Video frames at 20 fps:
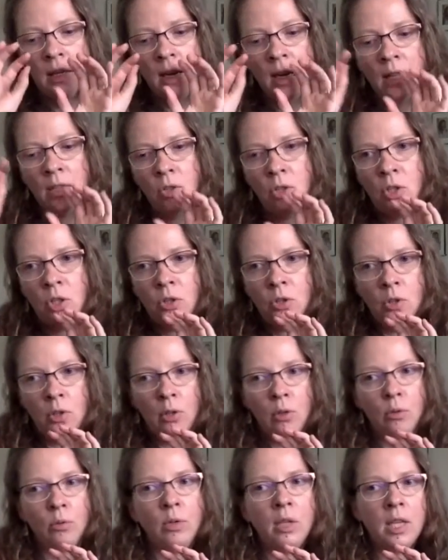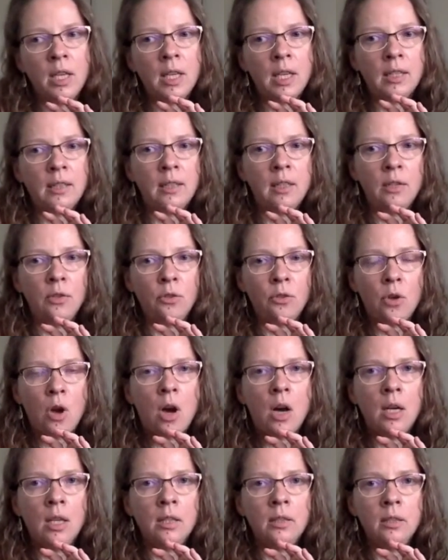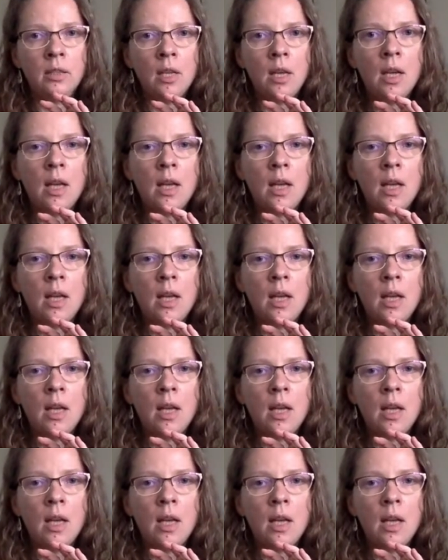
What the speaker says: and just looking at that thought